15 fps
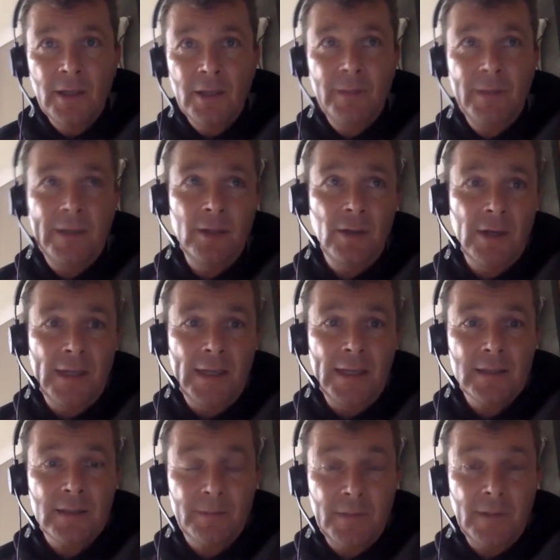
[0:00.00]
you might not like
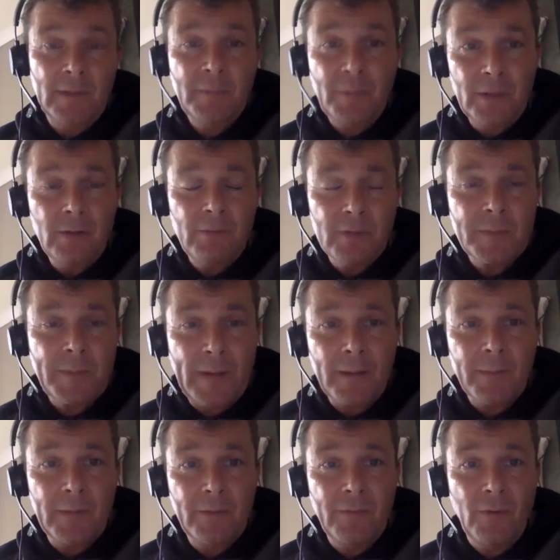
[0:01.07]
it sometimes, but you
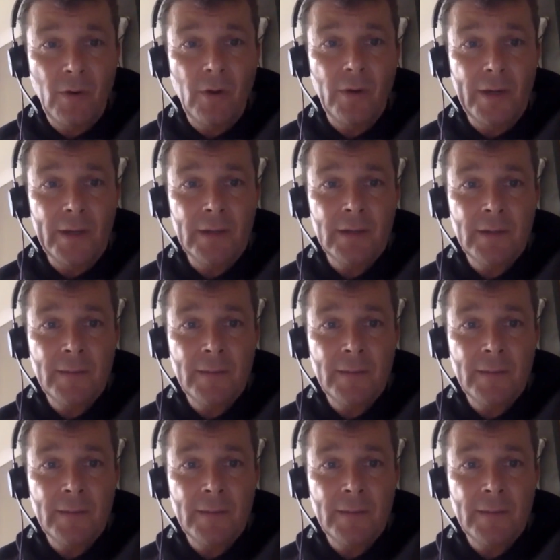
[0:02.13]
respect me for it.